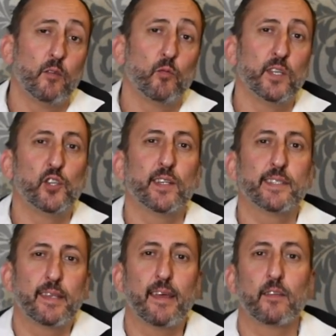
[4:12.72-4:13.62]

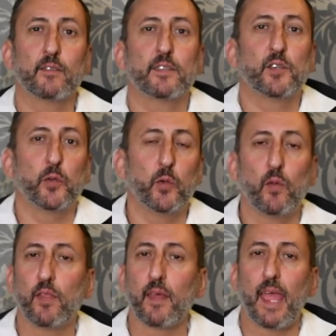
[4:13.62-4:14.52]
reduced down
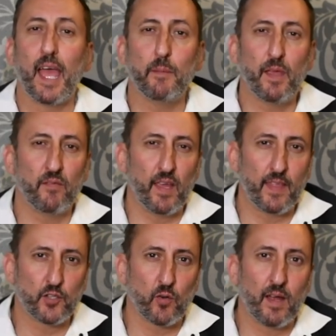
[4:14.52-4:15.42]
to the ABV
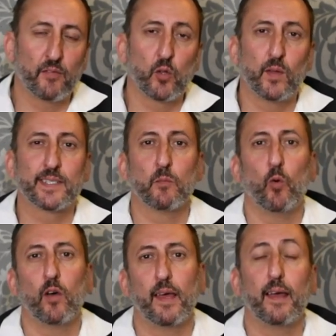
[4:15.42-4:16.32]
that you're after with some
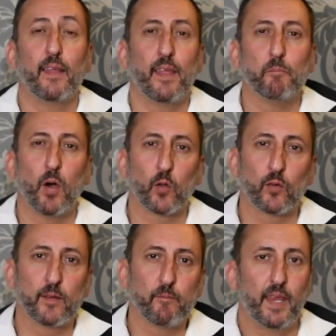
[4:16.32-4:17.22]
water, and then
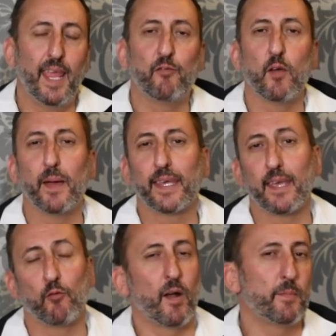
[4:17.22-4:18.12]
bottled. If we're
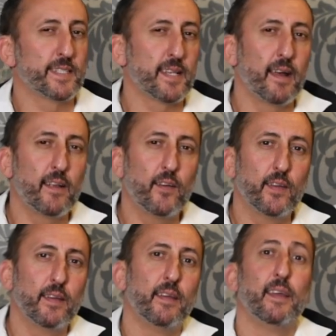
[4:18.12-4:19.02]
making a
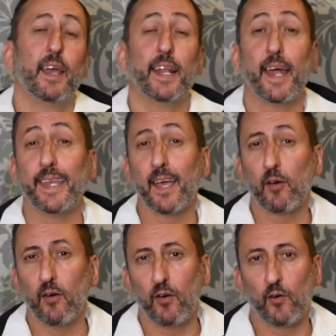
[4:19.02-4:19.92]
reposado, an
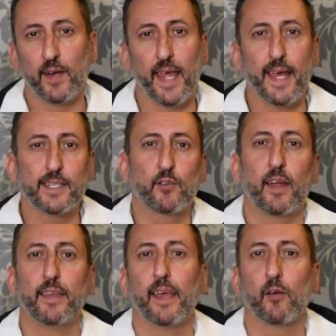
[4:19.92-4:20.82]
añejo, or an extra
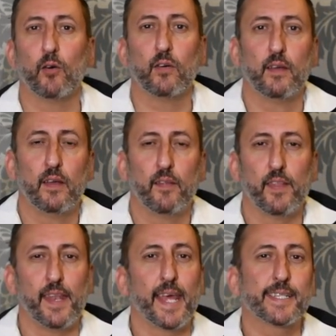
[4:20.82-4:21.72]
añejo,
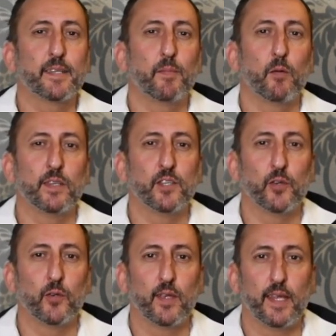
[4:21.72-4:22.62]
the next step that we
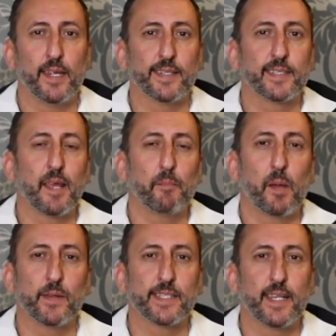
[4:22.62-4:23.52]
do is step
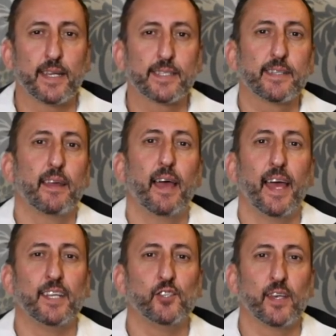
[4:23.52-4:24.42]
6,
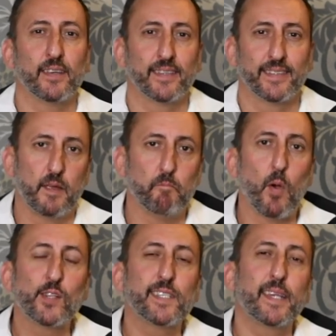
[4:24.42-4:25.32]
aging.
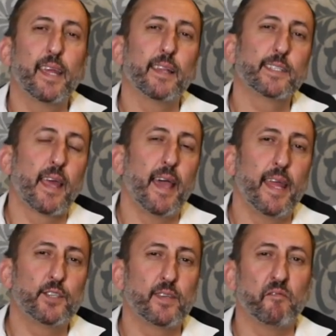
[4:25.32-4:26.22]
Most tequilas are
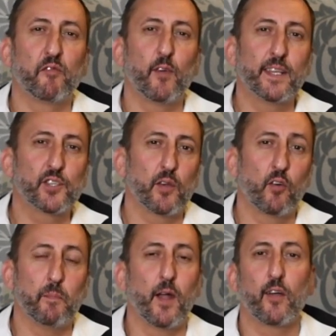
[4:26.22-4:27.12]
aged in French
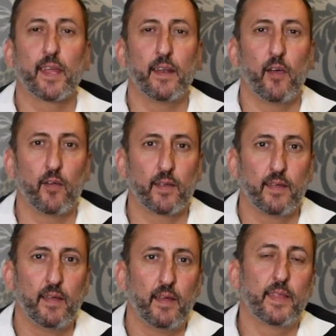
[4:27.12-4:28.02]
or American oak
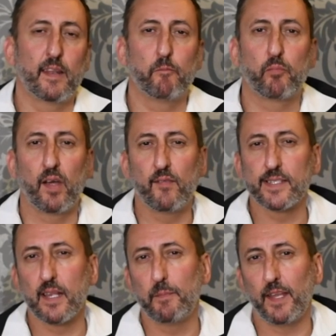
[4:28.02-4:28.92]
that have
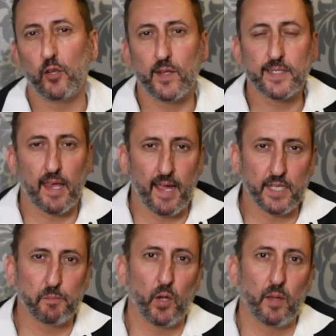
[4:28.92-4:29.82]
previously been used to
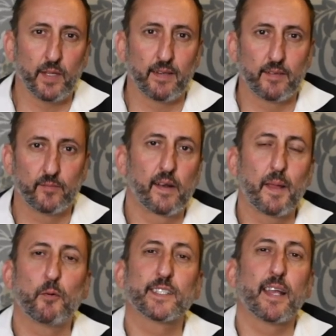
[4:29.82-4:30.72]
age bourbon.
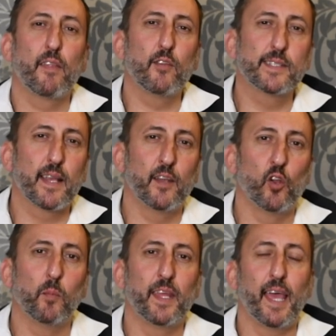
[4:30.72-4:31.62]
Reposados are
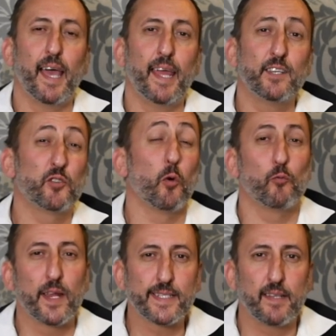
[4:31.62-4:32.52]
normally aged or
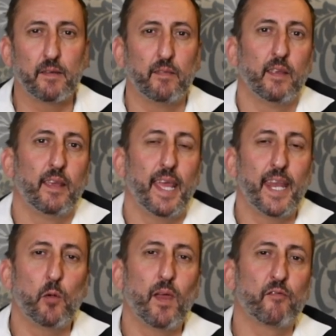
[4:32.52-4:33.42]
rested
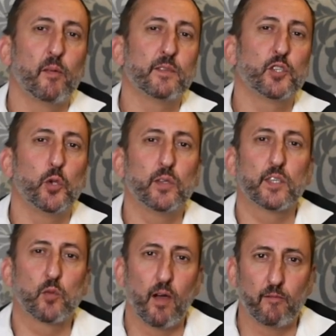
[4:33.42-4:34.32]
anywhere from 2 to
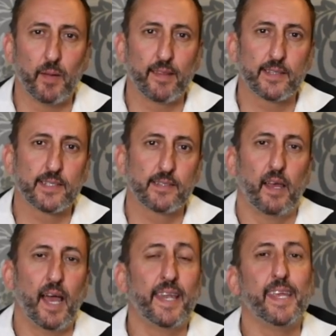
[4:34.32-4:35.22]
12 months.
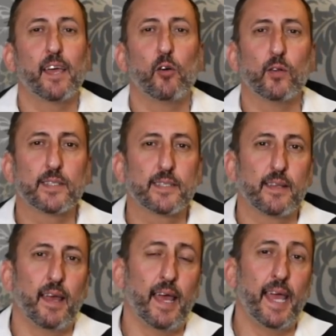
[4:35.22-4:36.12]
Añejos
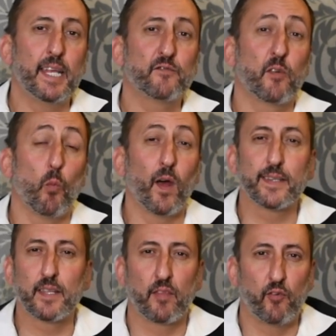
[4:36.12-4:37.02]
are aged from
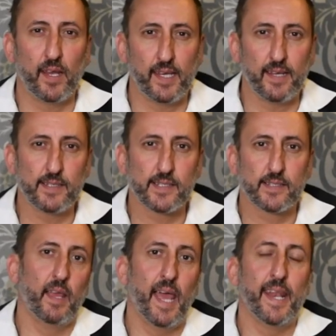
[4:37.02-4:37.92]
1 to 3
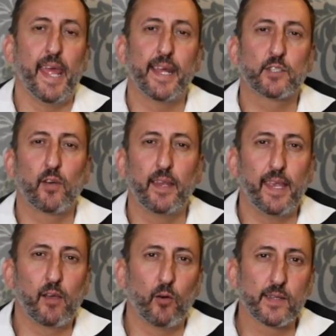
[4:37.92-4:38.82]
years, and extra
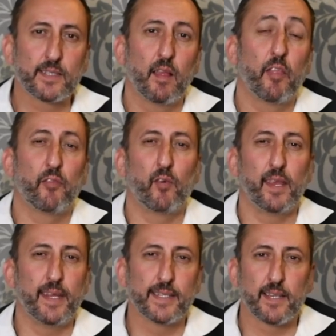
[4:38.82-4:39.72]
añejos 3
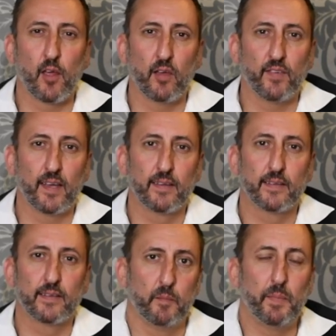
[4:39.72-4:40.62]
years and over.
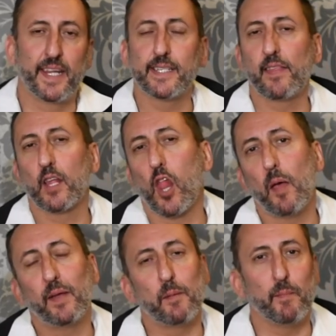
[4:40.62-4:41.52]
Because of the
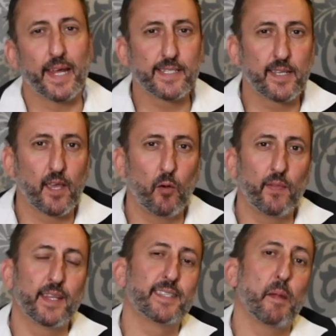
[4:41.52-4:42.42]
climate in Mexico
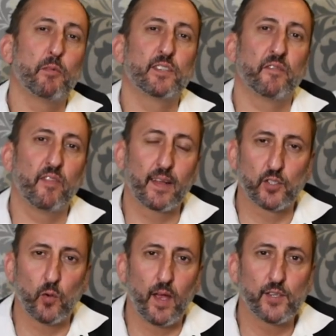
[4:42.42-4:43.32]
and the temperature
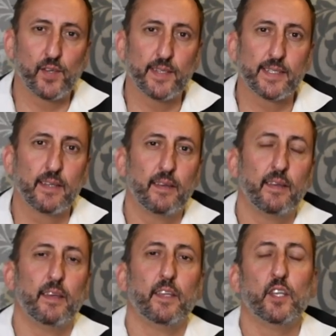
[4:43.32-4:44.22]
fluctuations,
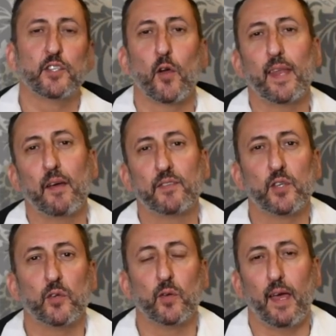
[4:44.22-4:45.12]
you don't have
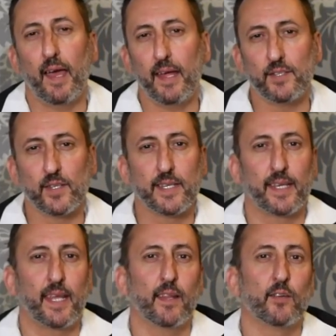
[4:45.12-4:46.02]
to age a
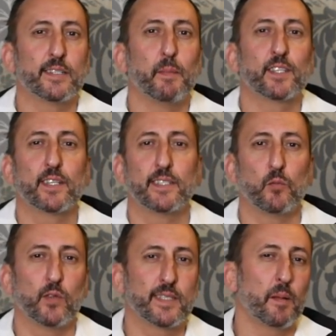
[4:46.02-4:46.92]
tequila as much as
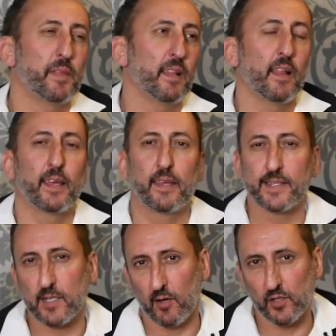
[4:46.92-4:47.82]
you would something like a
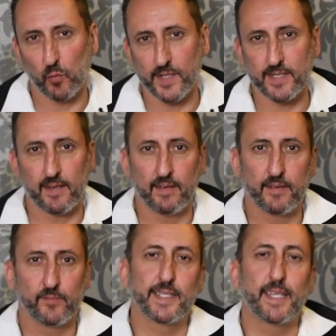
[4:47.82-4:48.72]
Scotch whiskey.
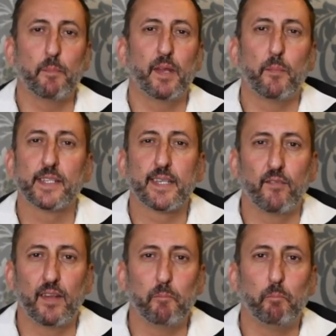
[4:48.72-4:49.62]
Step
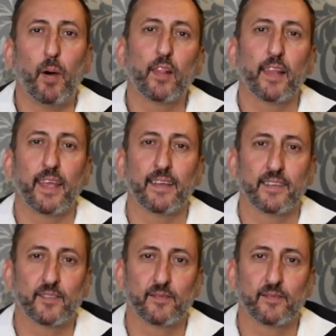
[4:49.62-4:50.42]
7, bottling.